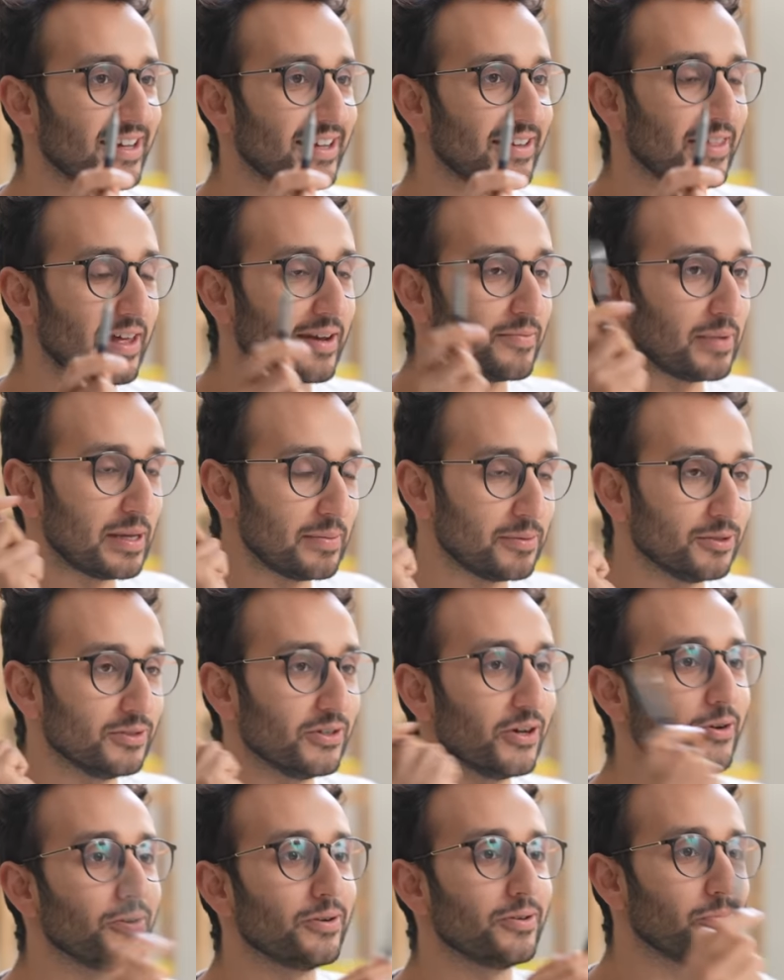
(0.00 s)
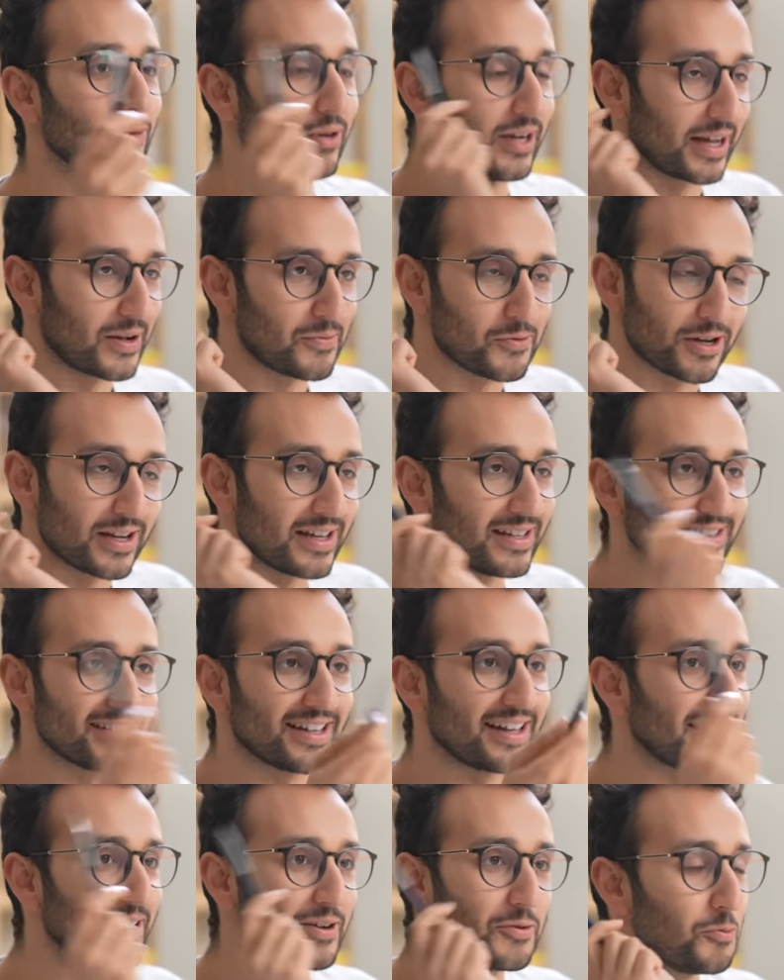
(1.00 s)
like, then people know what his
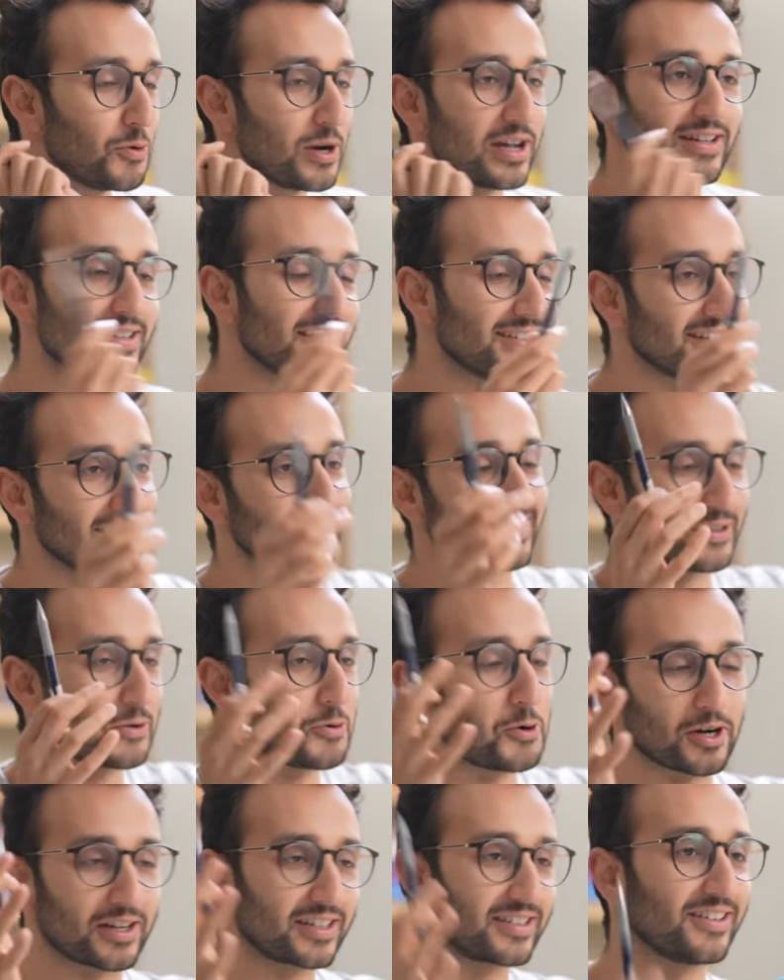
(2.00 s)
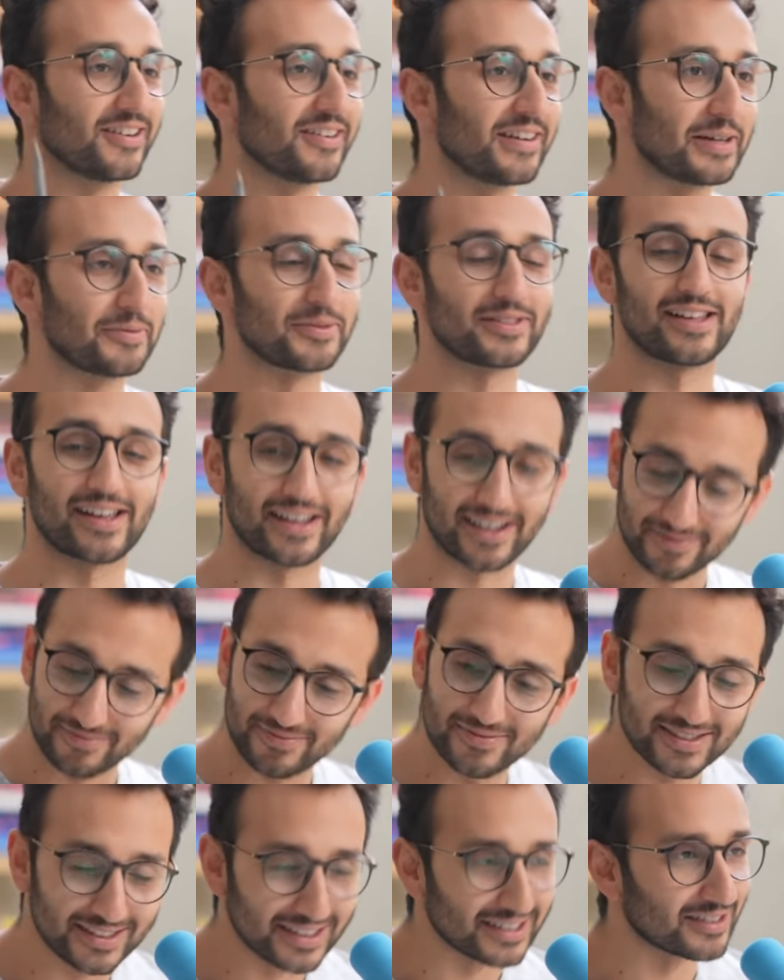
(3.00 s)
like weirdnesses and quirks are. And I was like,
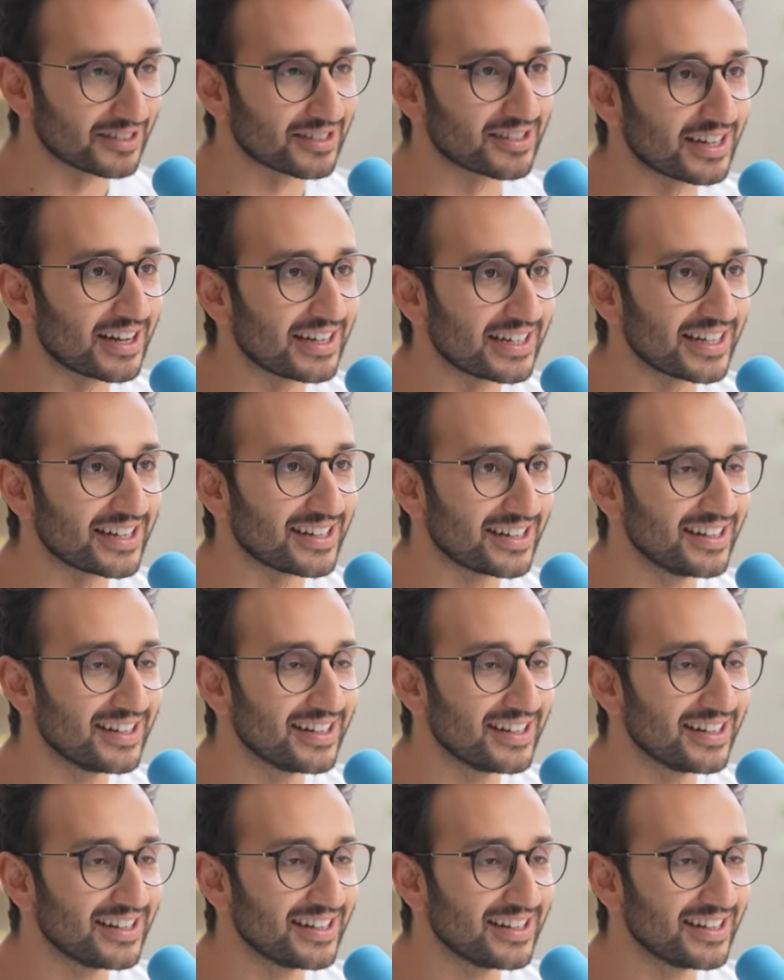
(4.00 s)
this is a good idea.